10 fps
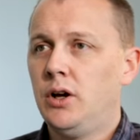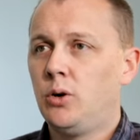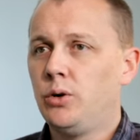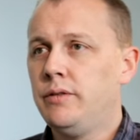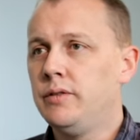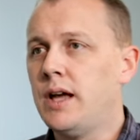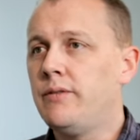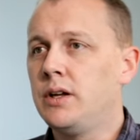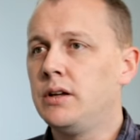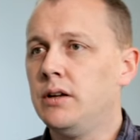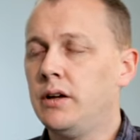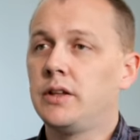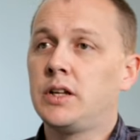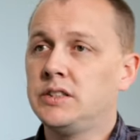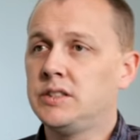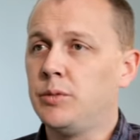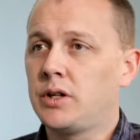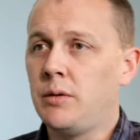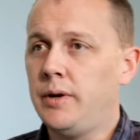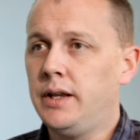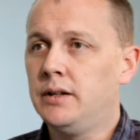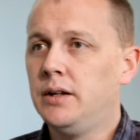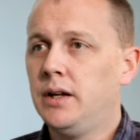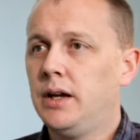or even having another customer come in